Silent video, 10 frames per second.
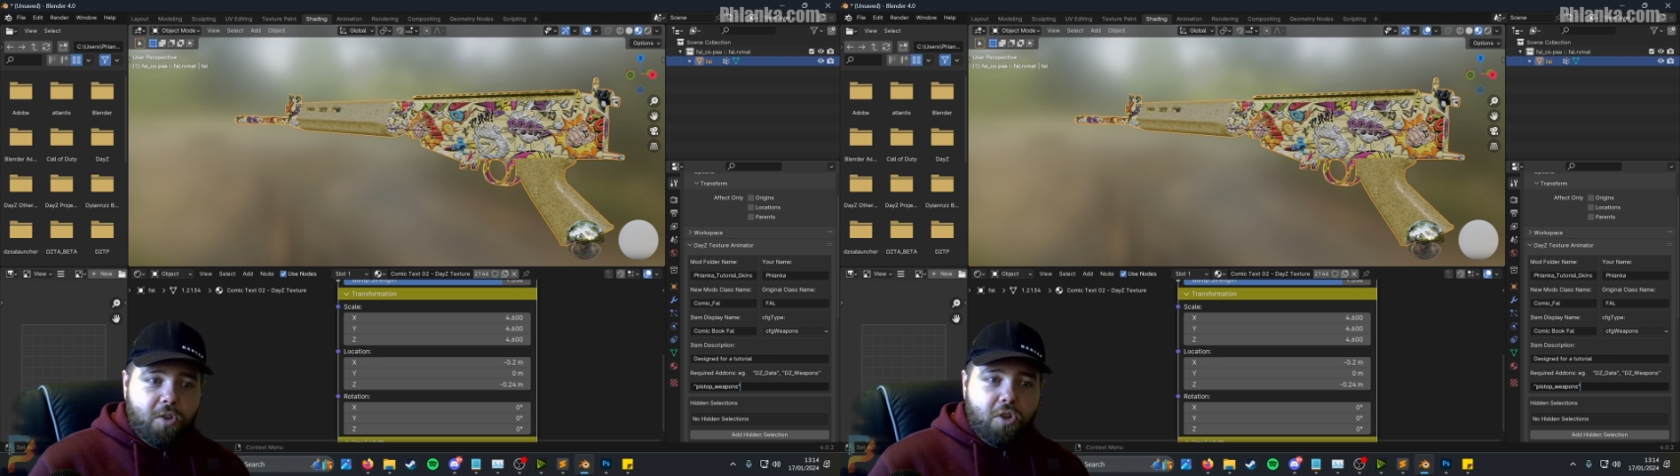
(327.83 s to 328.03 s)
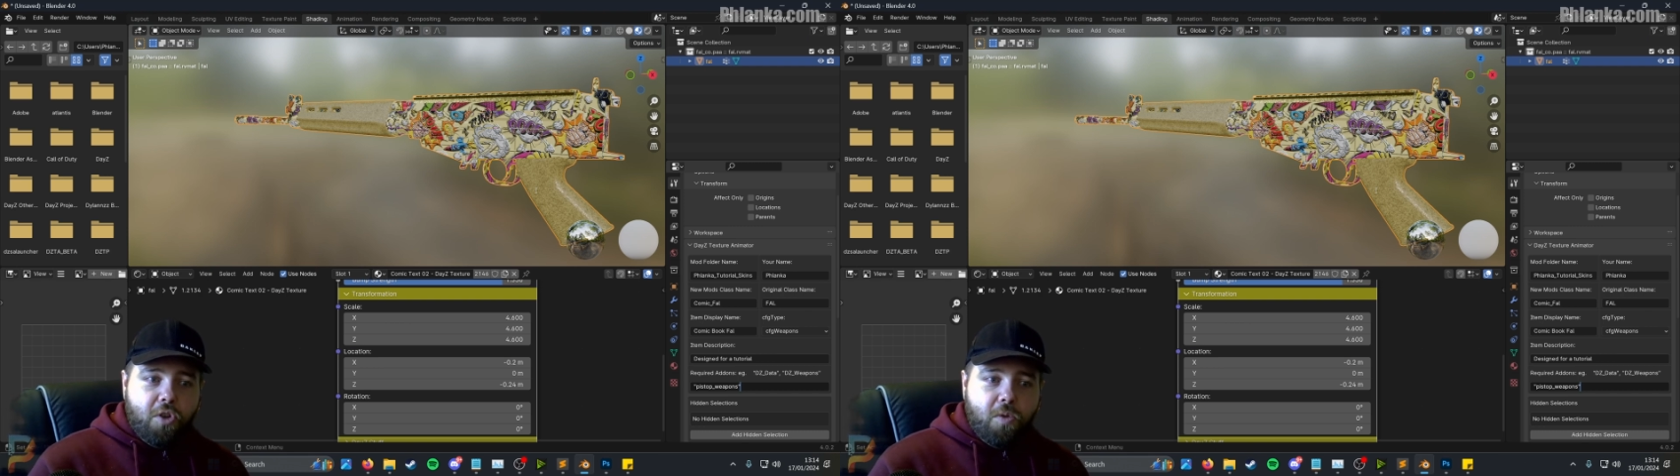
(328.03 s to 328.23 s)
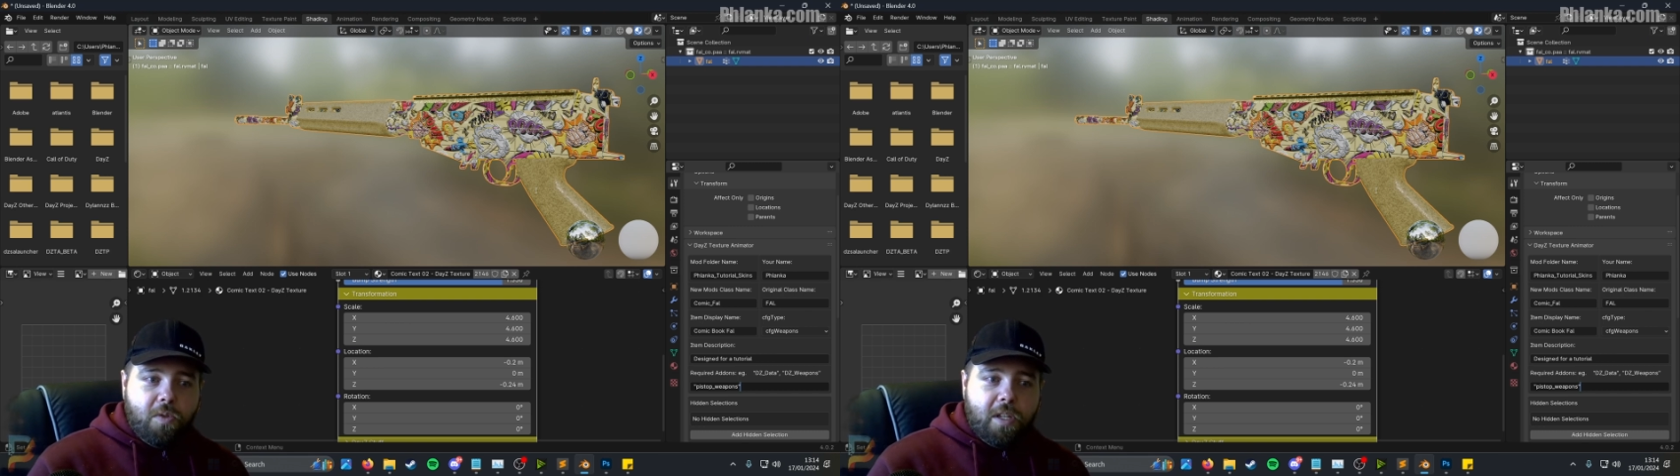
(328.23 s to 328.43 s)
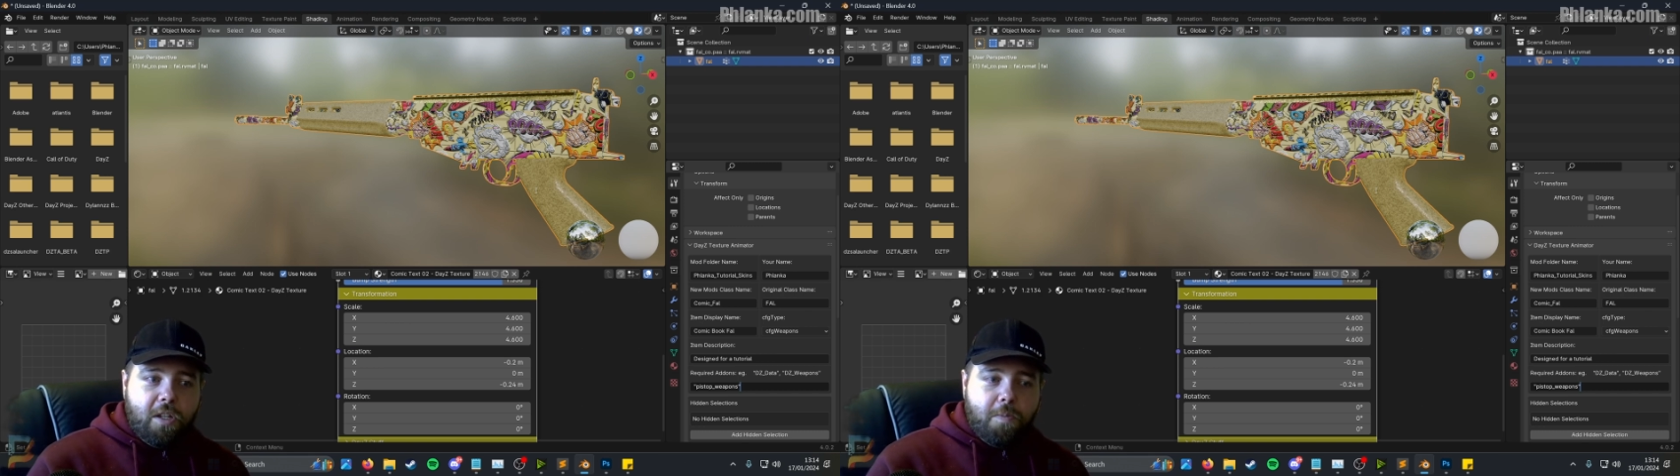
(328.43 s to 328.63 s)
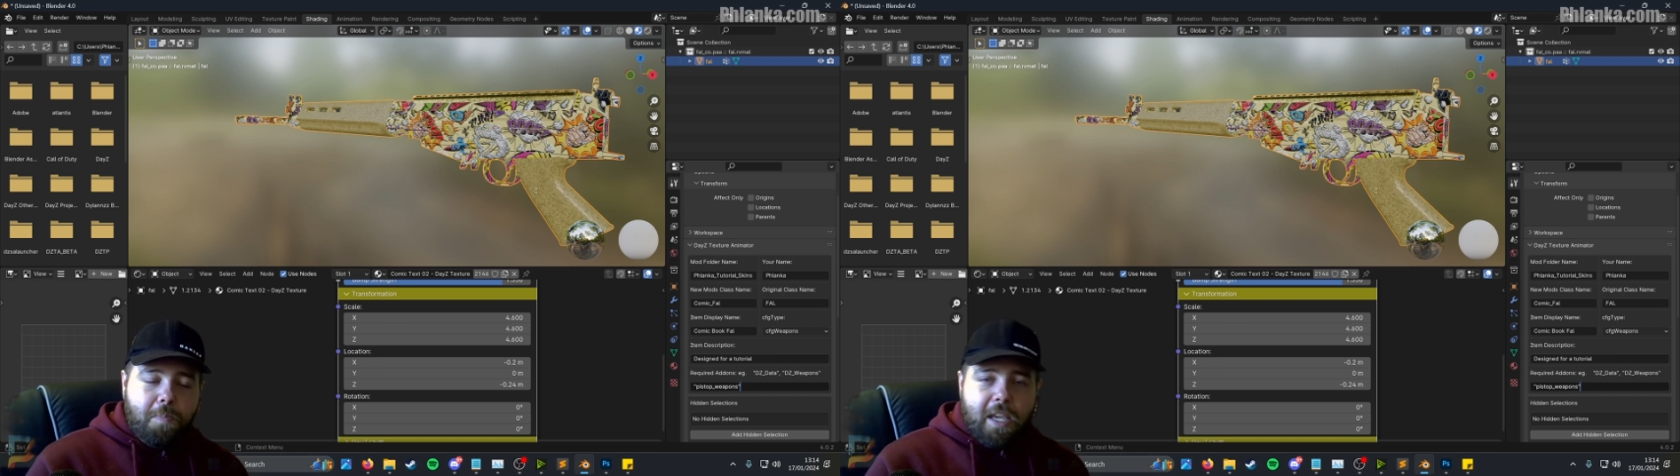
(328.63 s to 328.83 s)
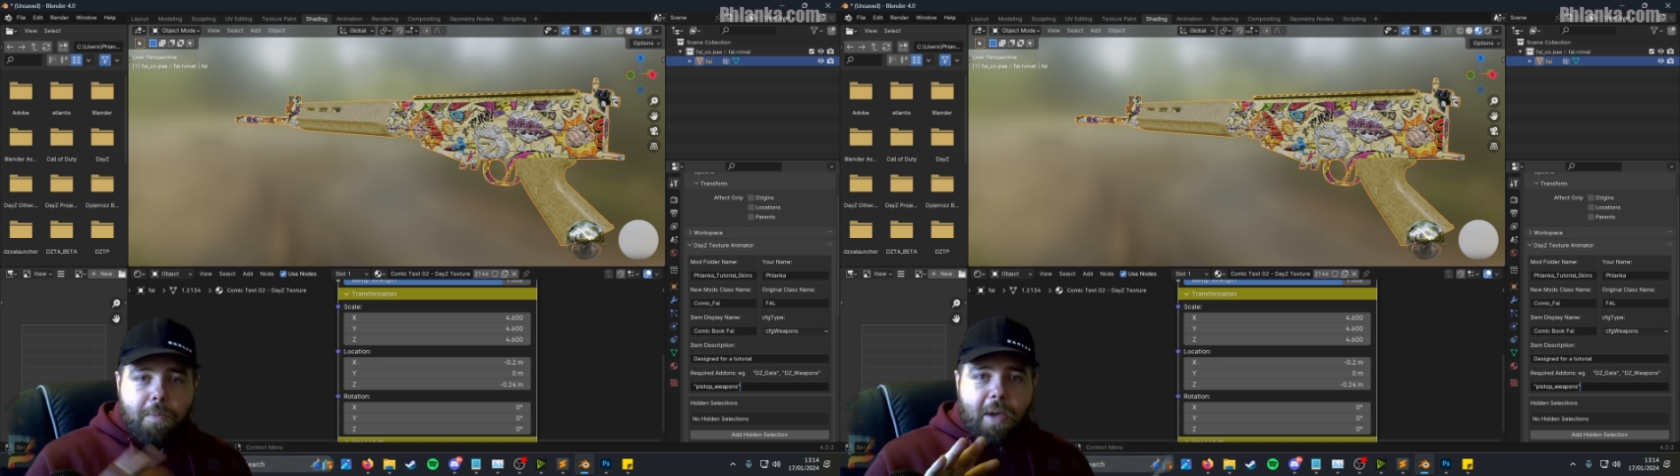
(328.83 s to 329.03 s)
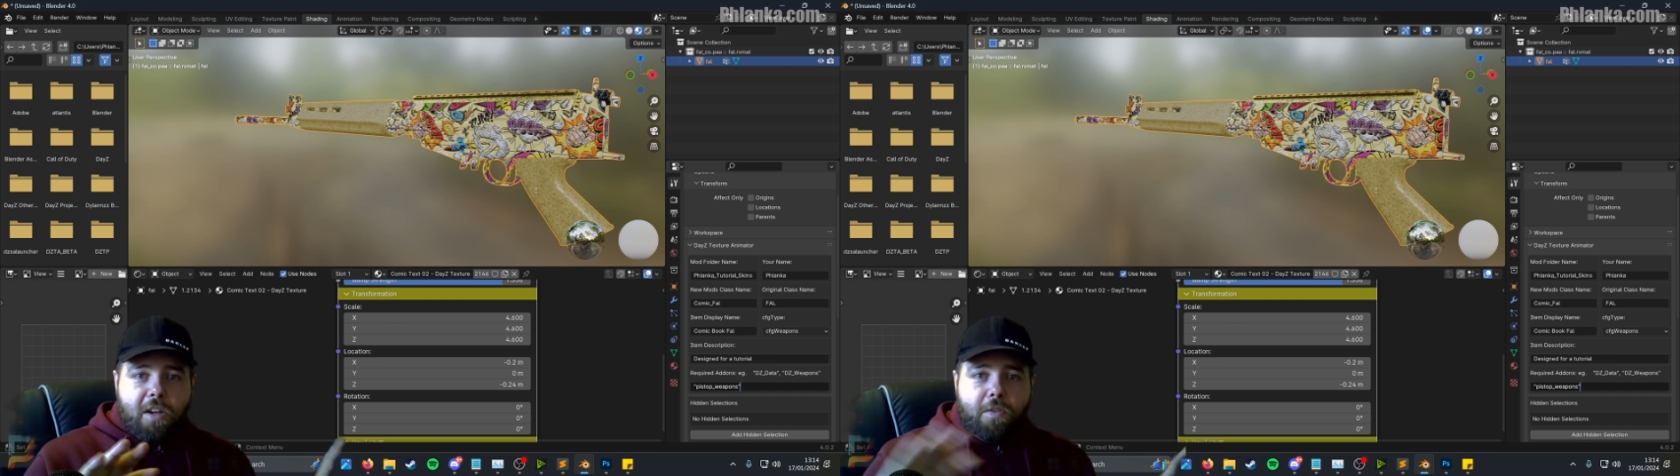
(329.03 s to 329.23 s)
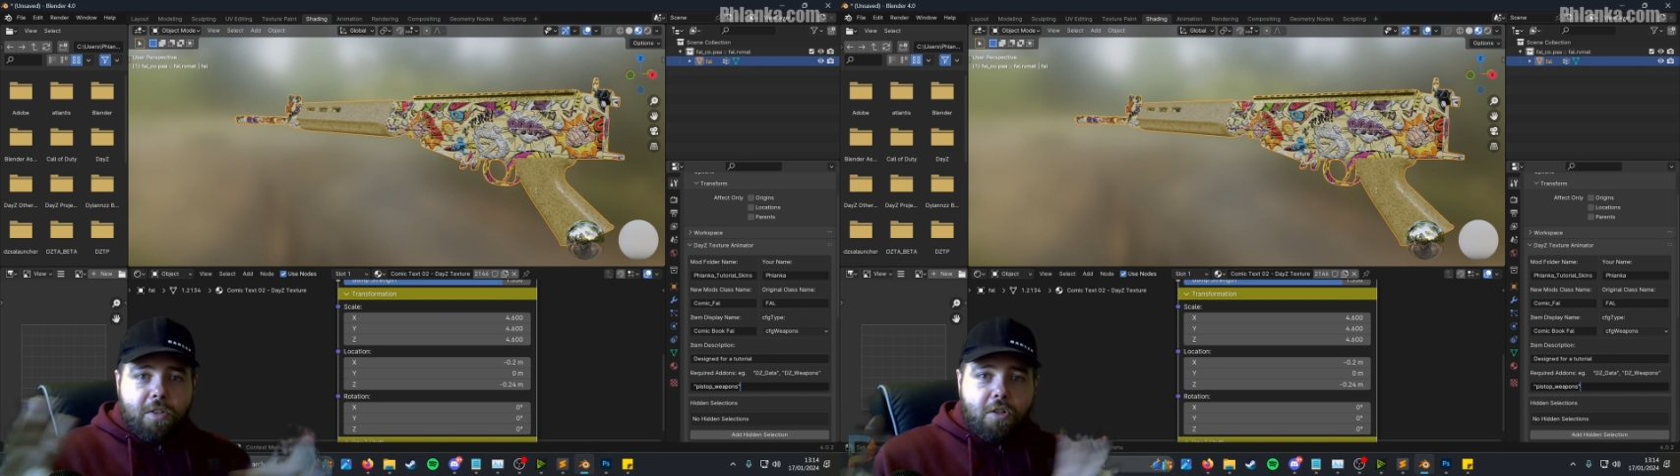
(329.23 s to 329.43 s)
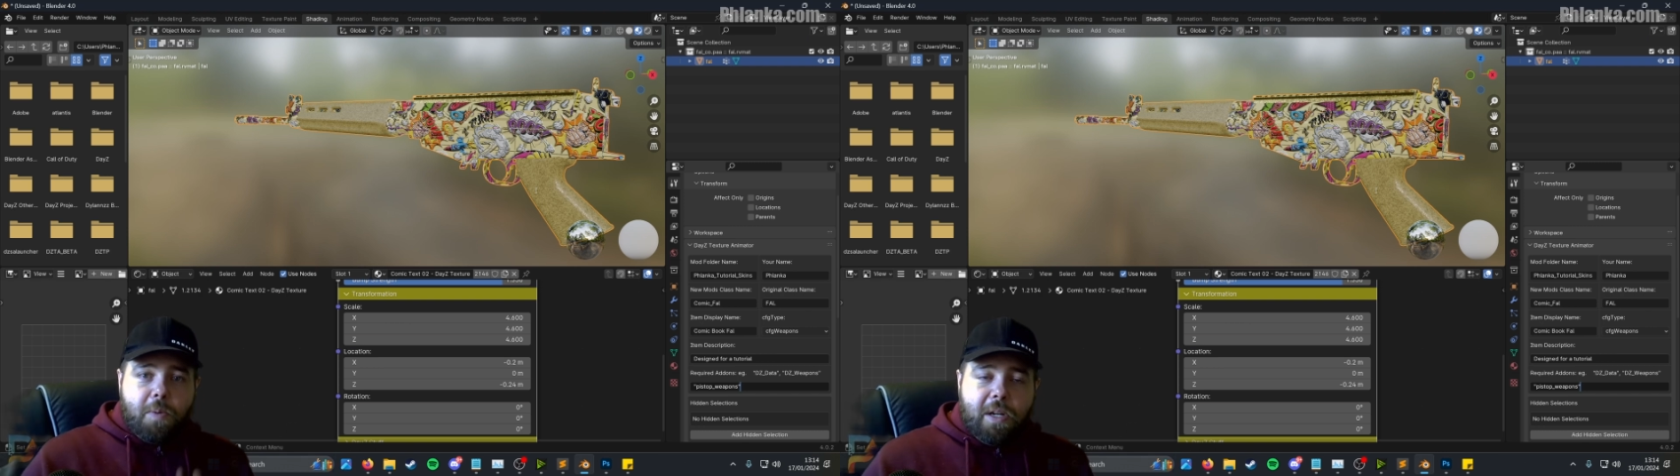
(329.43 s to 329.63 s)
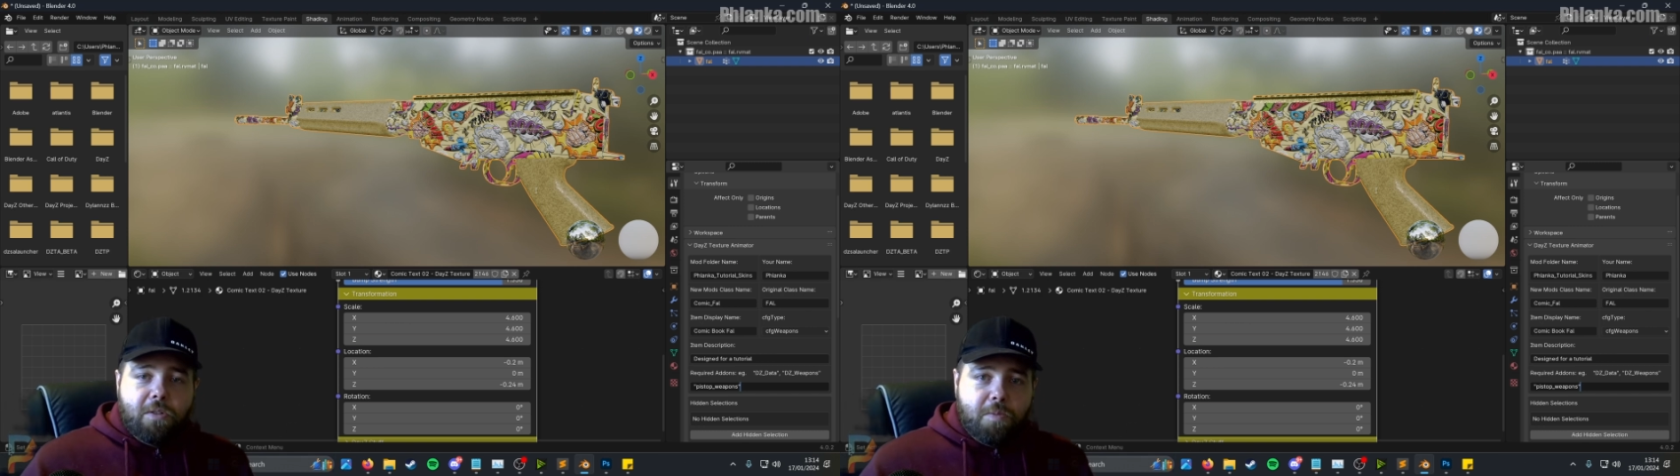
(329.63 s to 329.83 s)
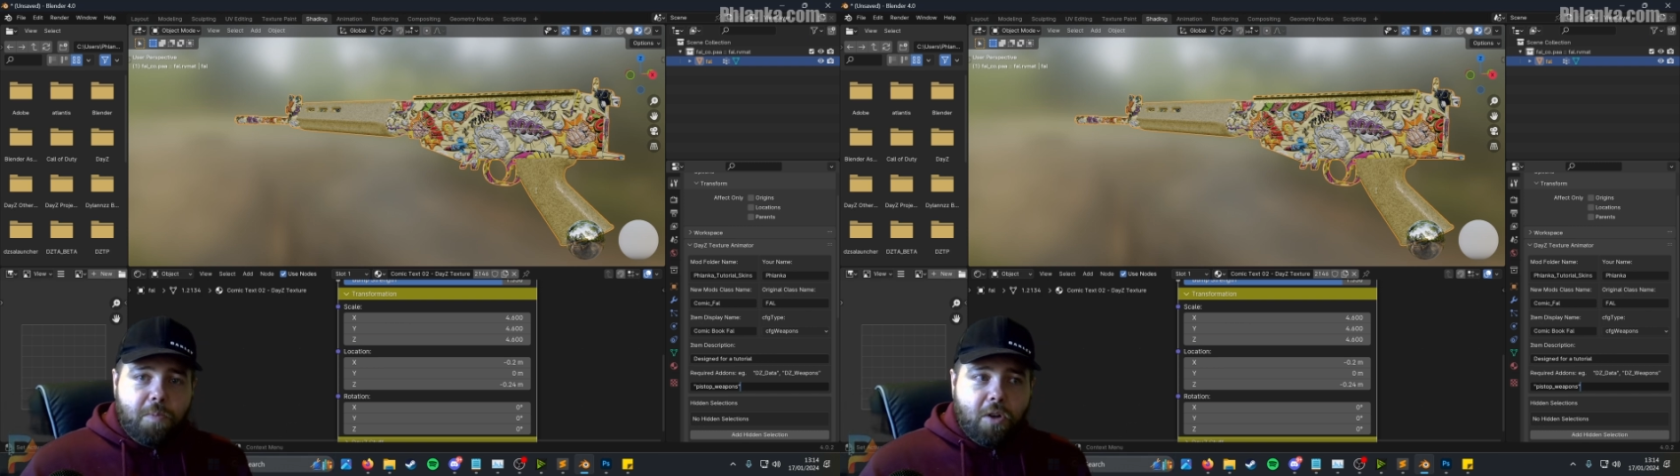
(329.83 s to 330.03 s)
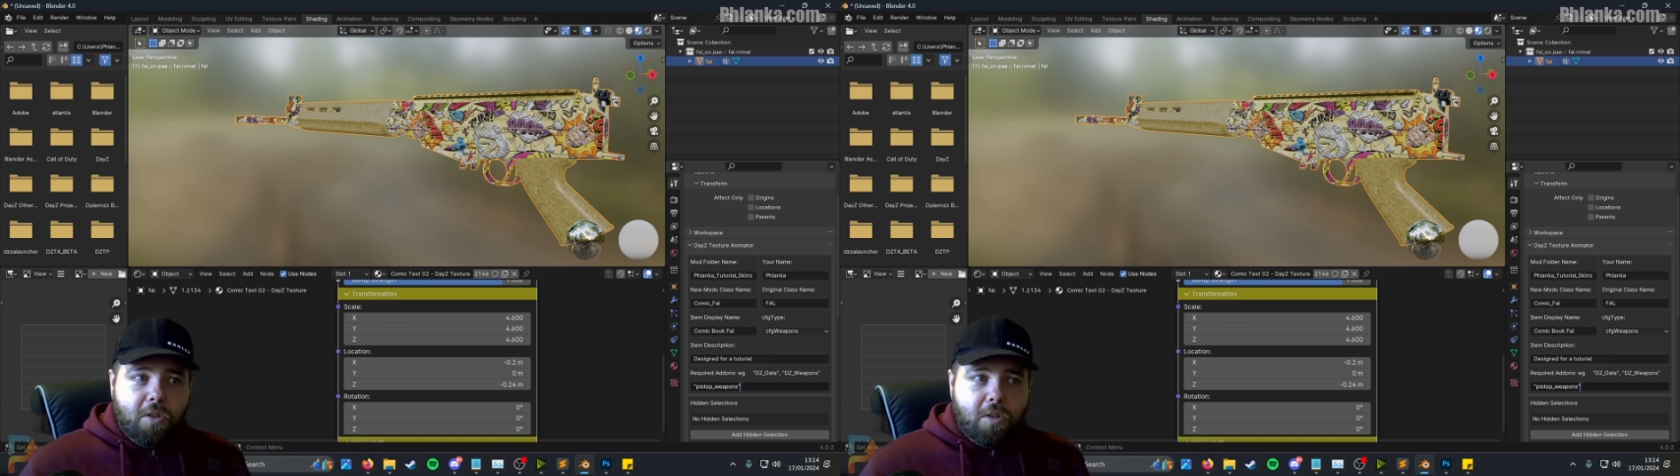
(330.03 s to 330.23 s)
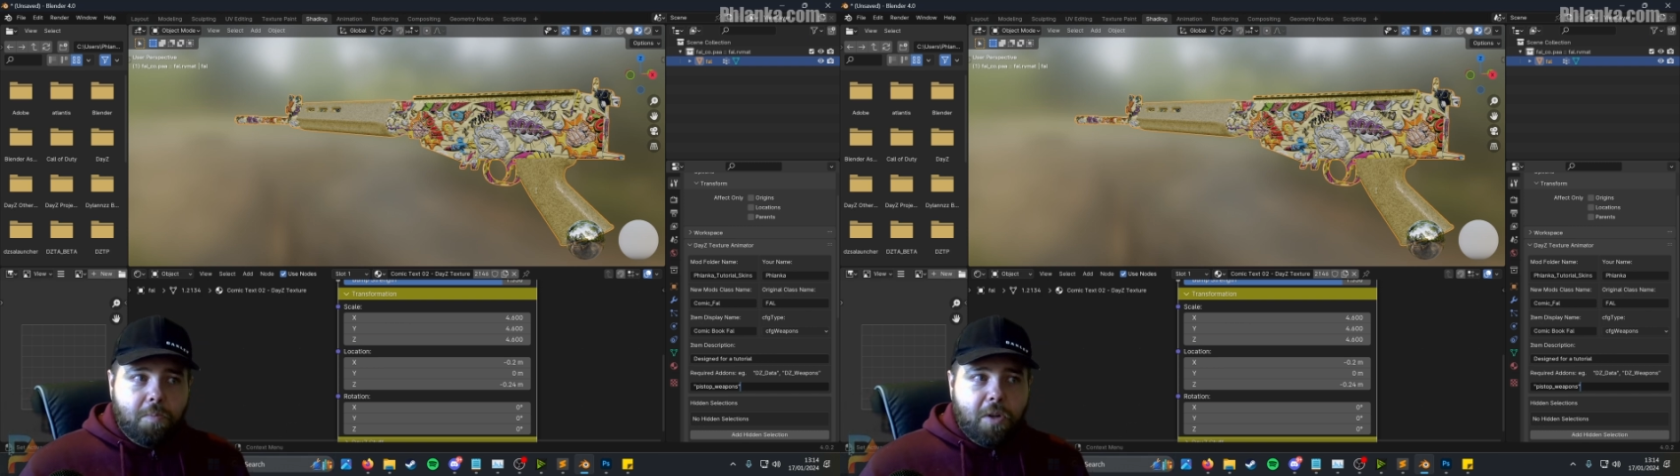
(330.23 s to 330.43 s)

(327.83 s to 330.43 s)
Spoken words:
You're piggybacking off of someone else's mod,